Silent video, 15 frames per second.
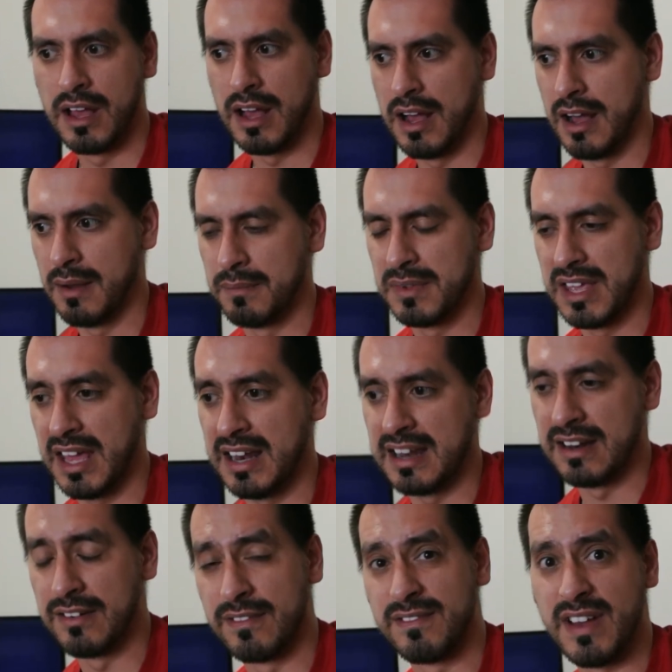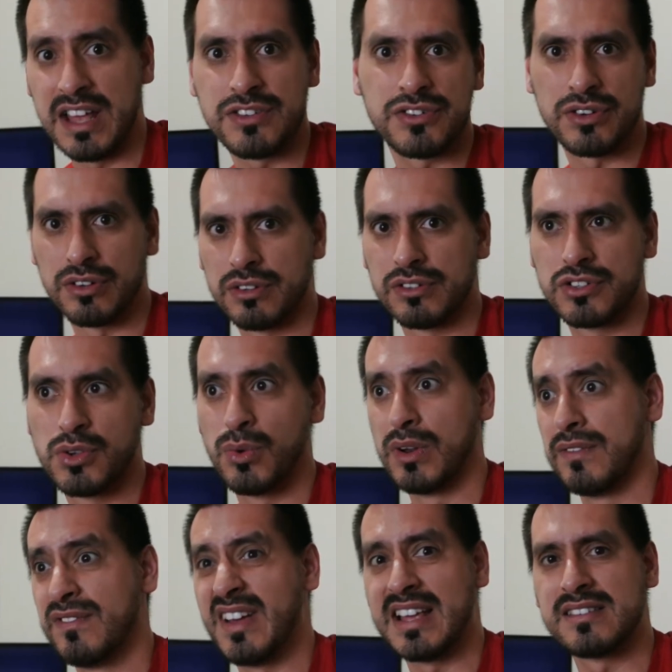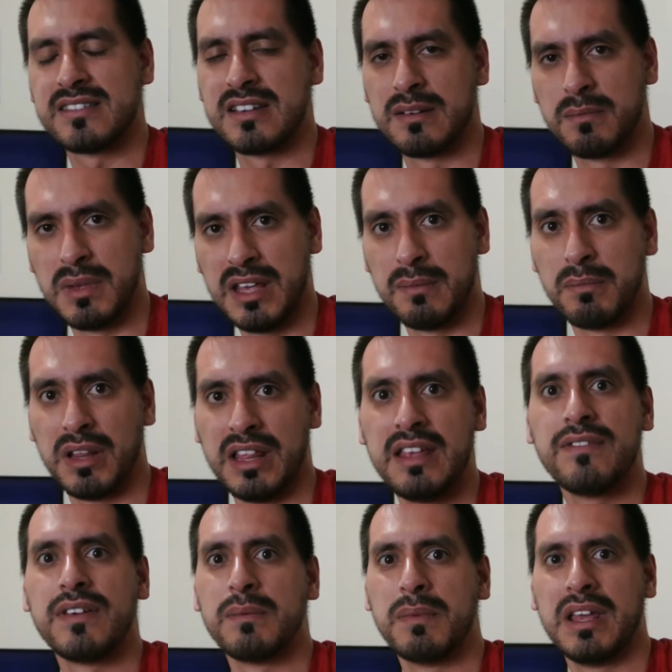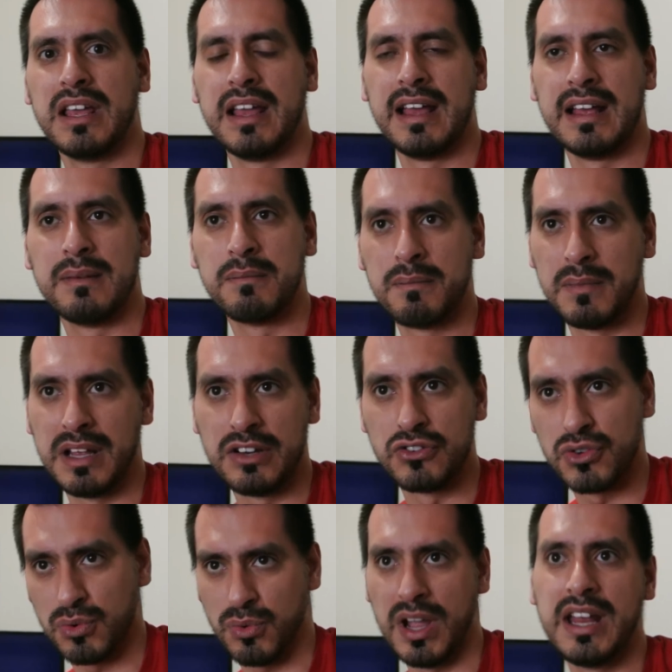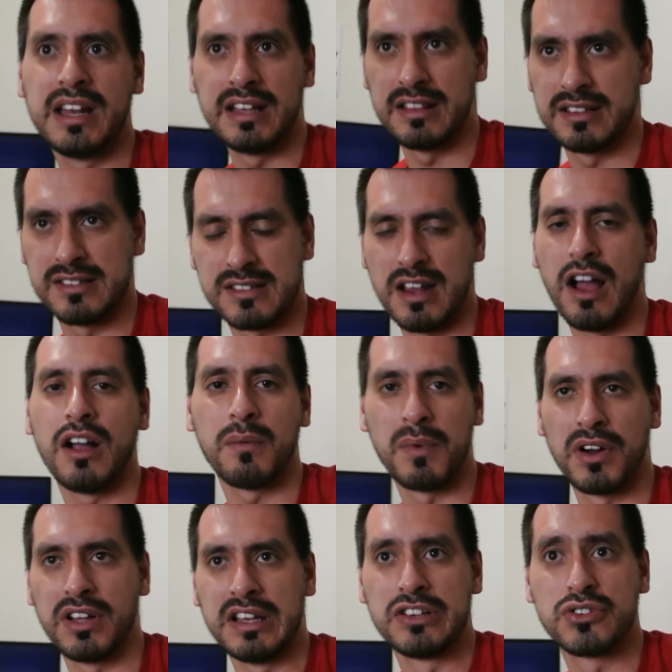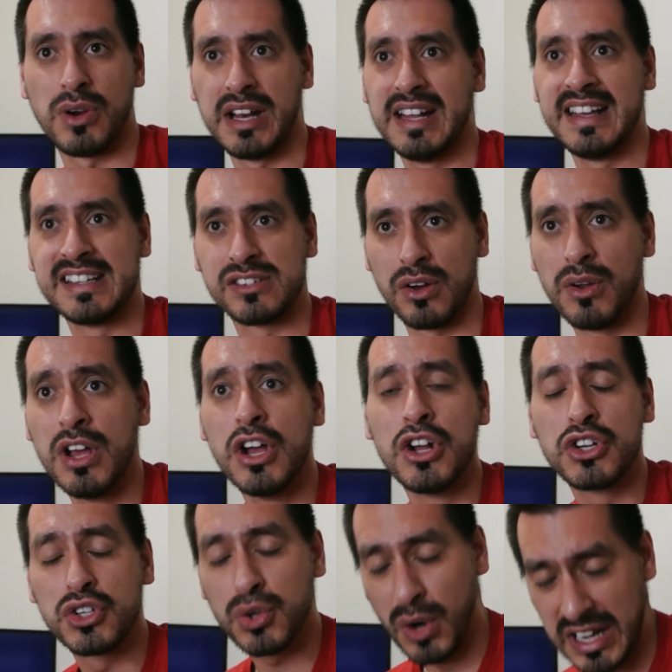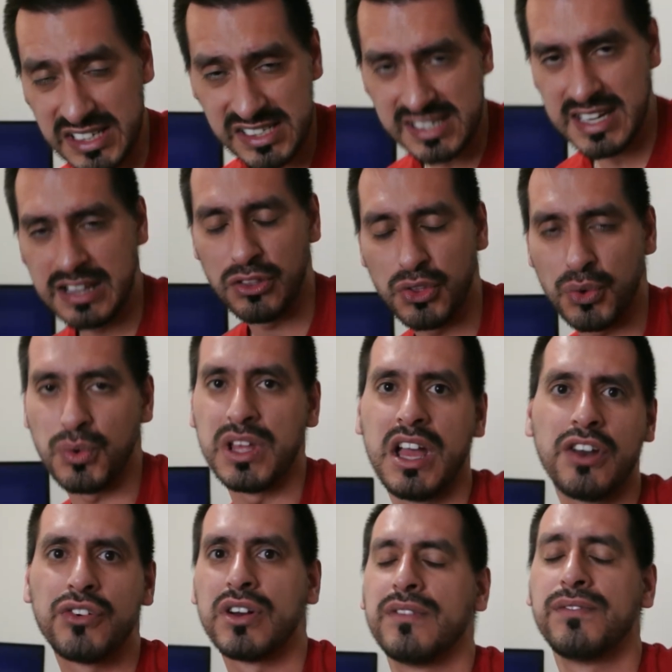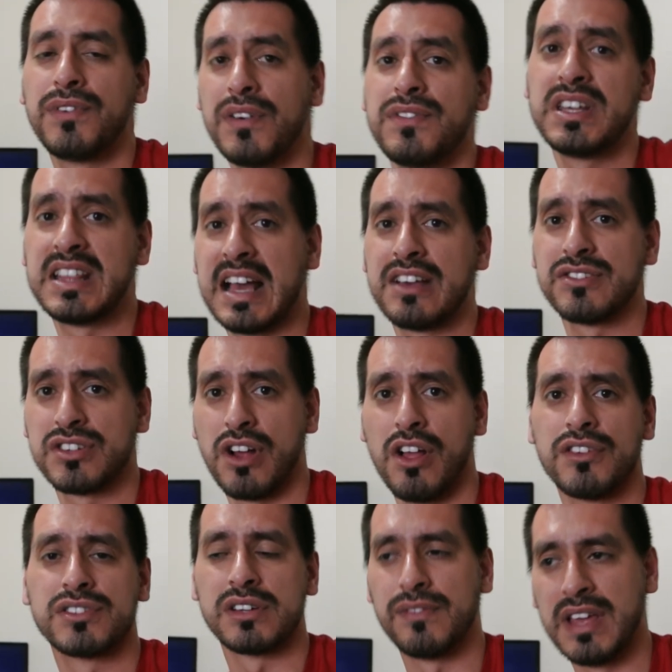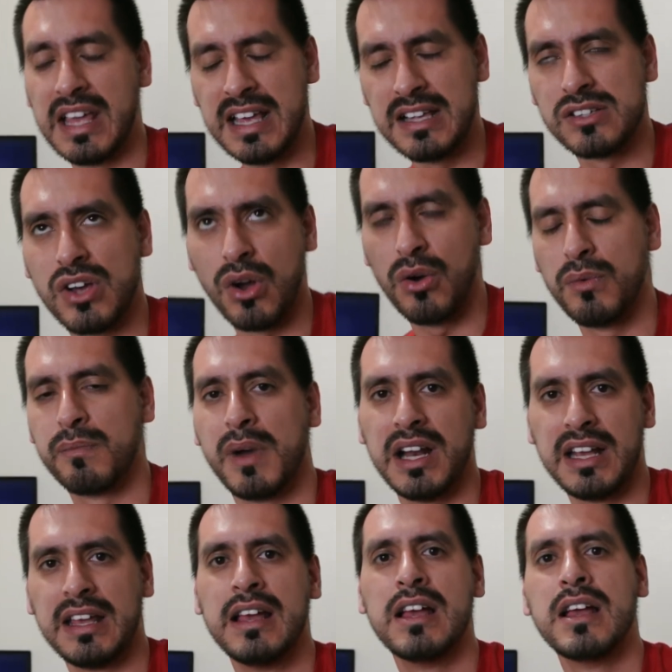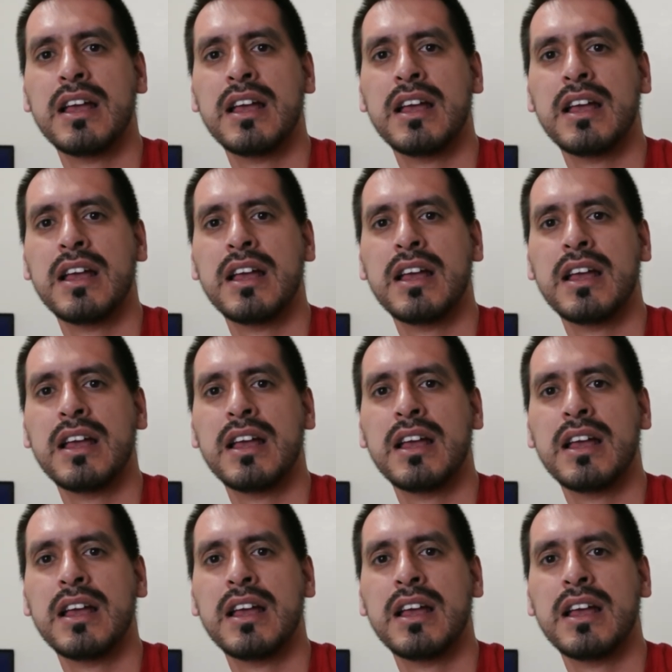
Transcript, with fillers: um, get an investor to invest in me and believe in me in, in trading the stock market, trading his own, trusting $350,000 of his own money